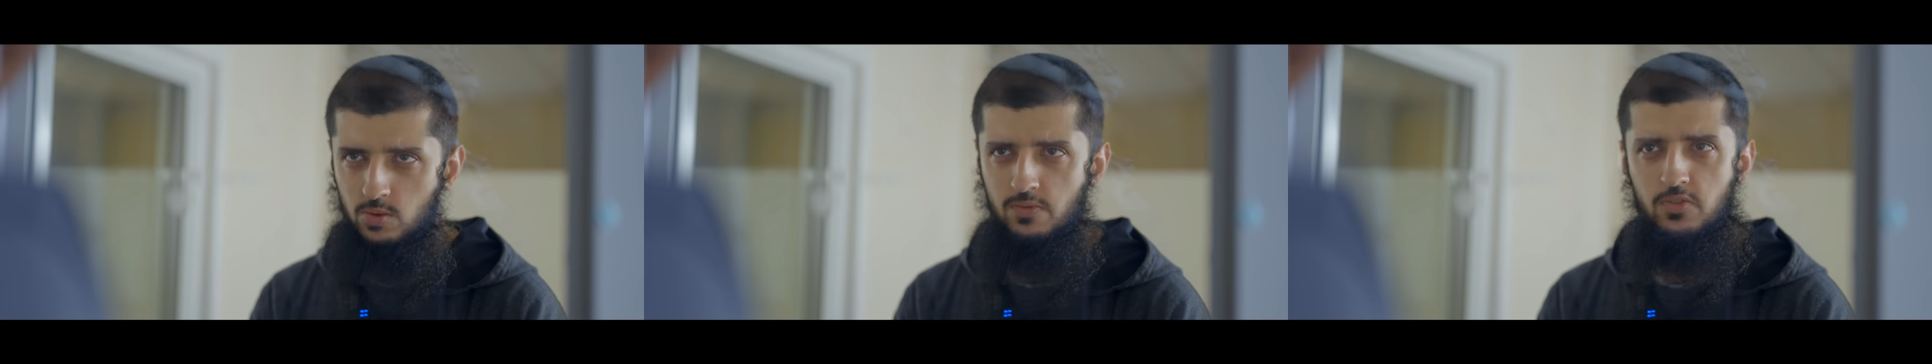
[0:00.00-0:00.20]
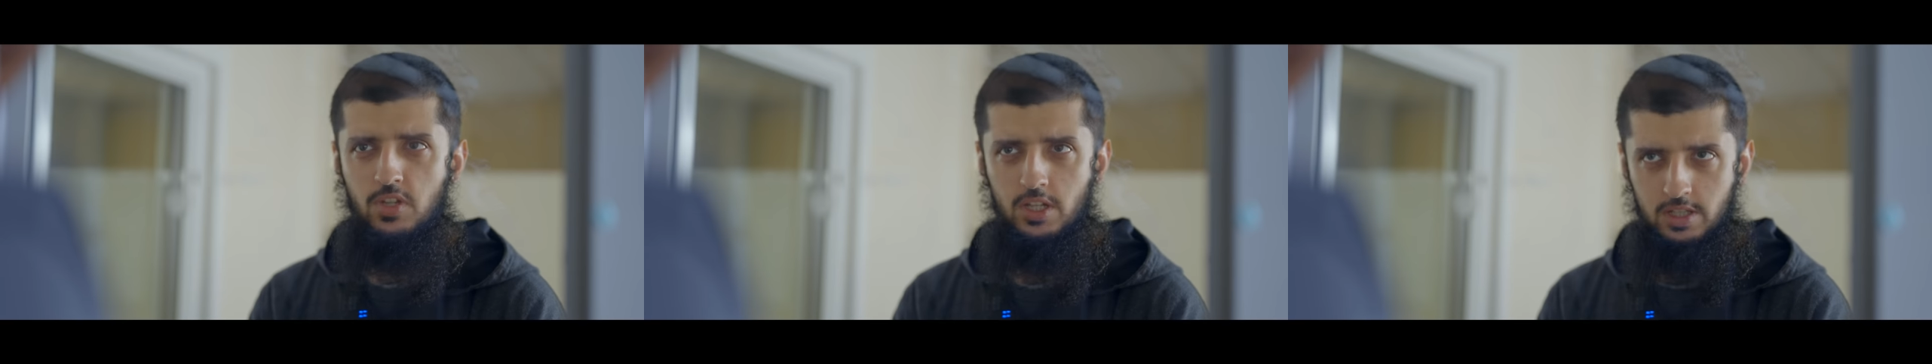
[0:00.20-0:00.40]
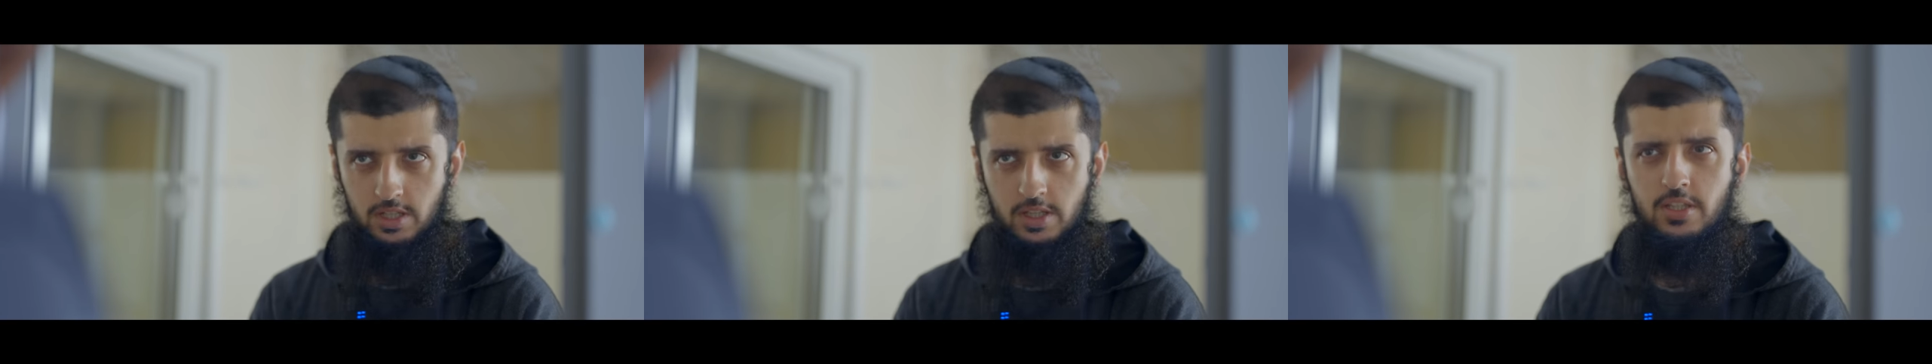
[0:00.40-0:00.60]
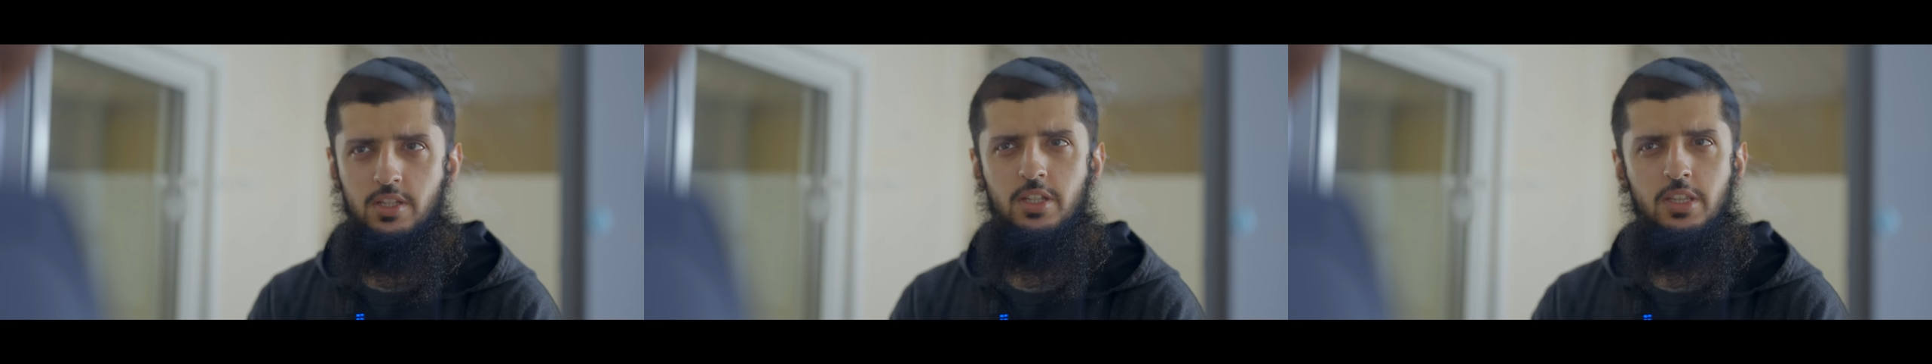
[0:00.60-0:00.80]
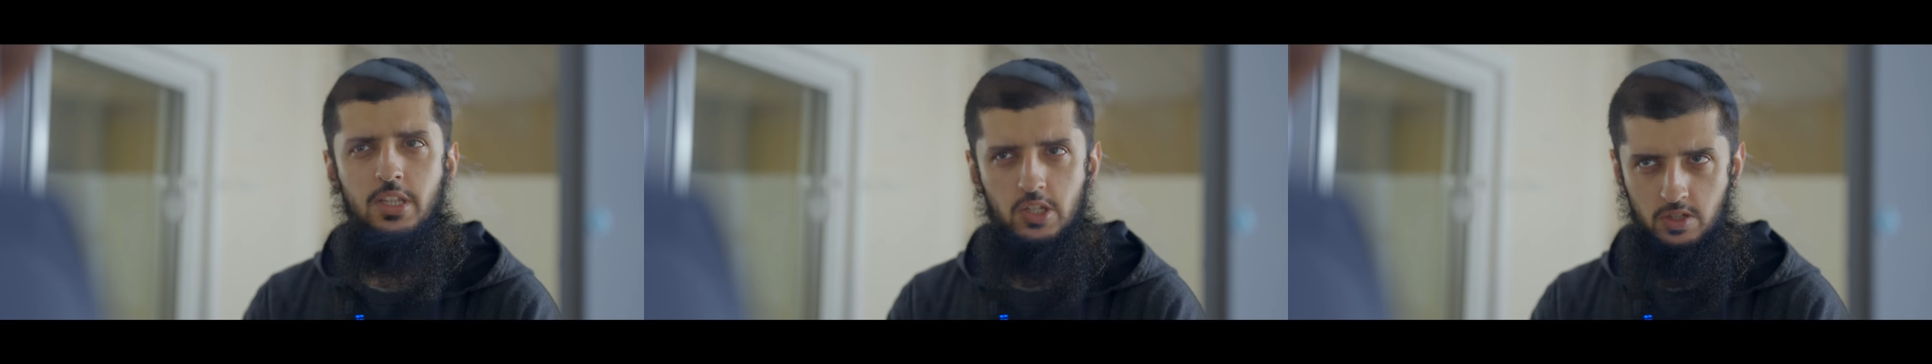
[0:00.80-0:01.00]
with justice, there's
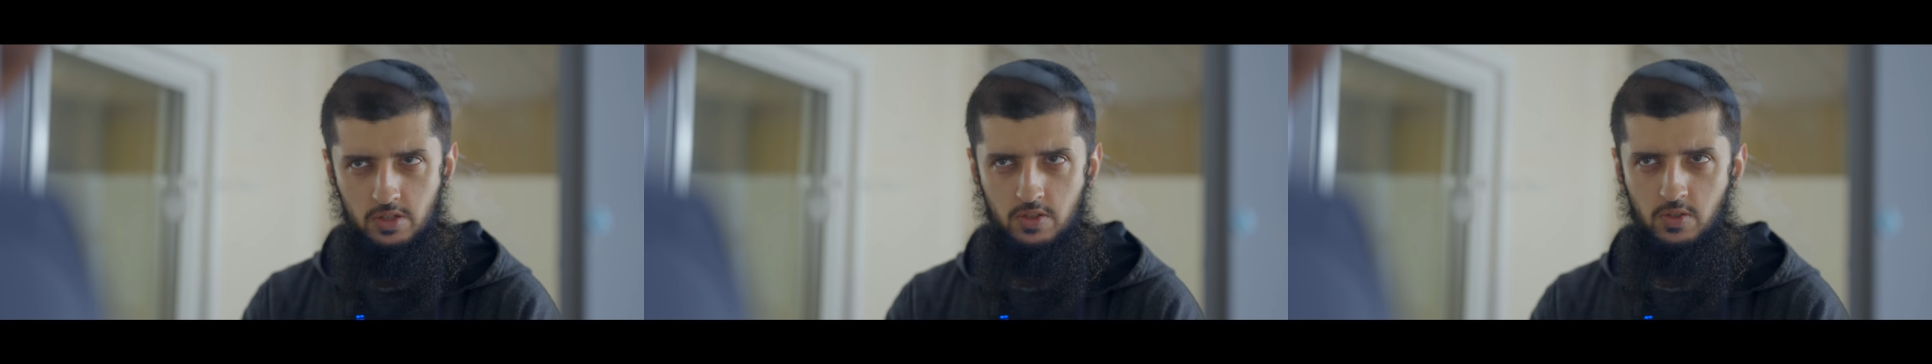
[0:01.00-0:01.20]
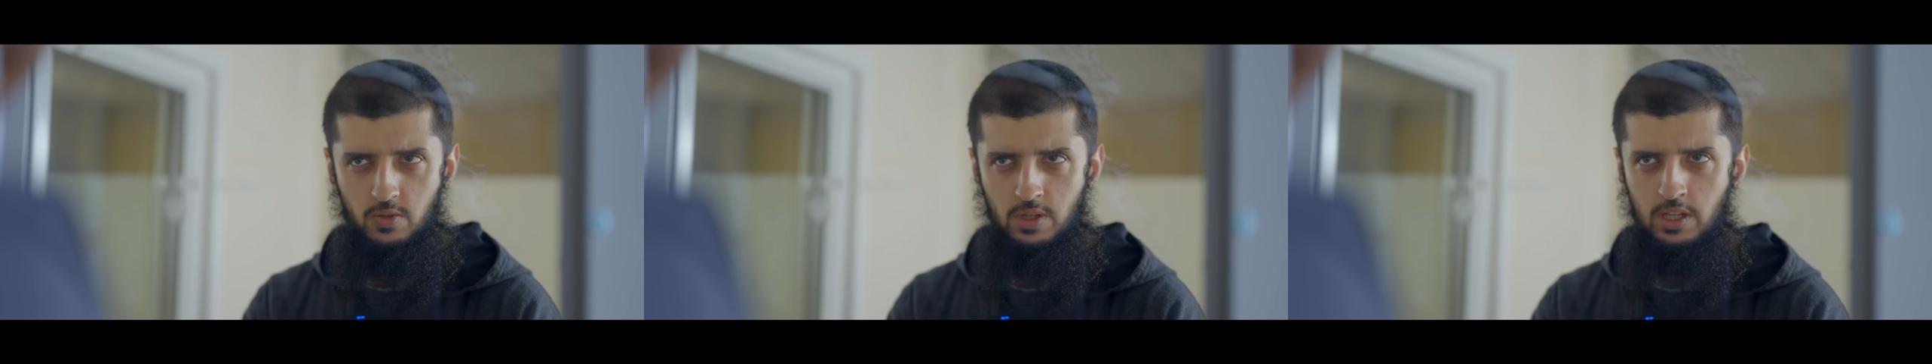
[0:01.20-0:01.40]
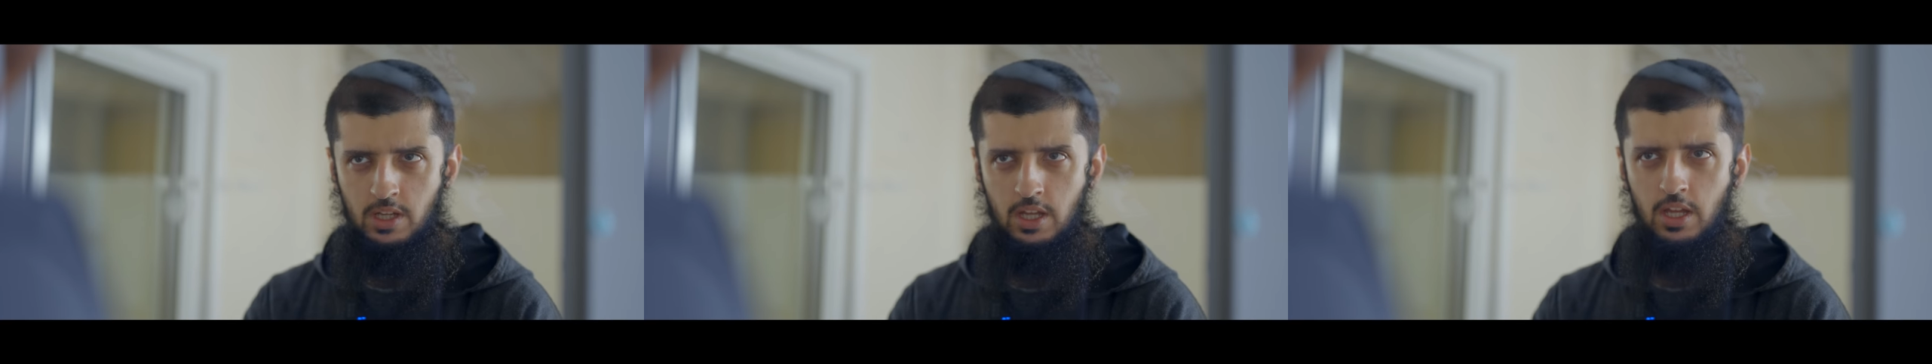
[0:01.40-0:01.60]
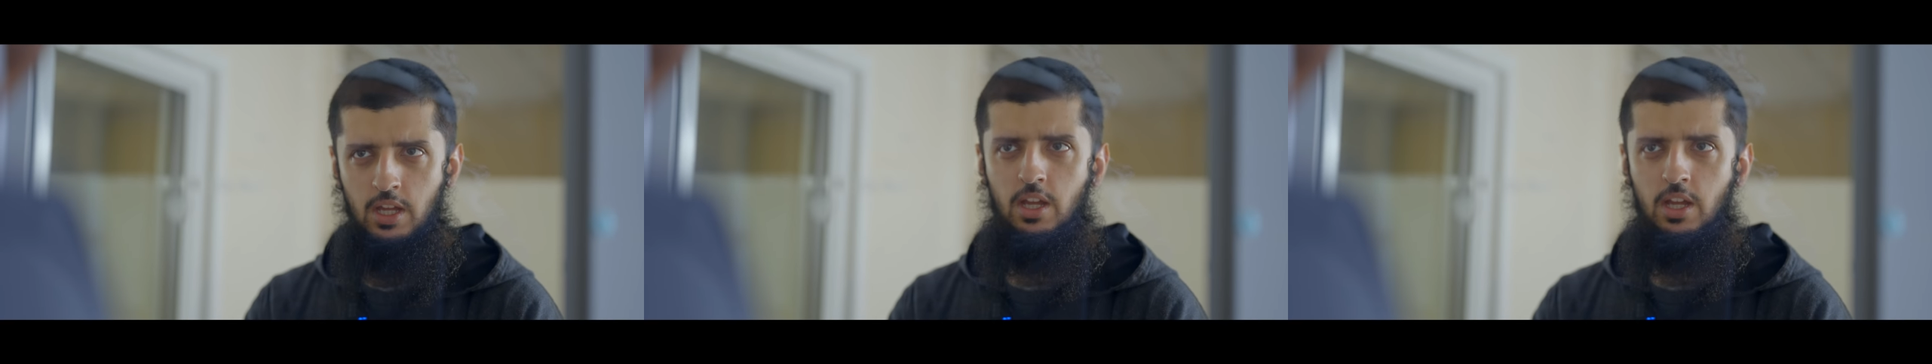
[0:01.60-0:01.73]
conditions to it.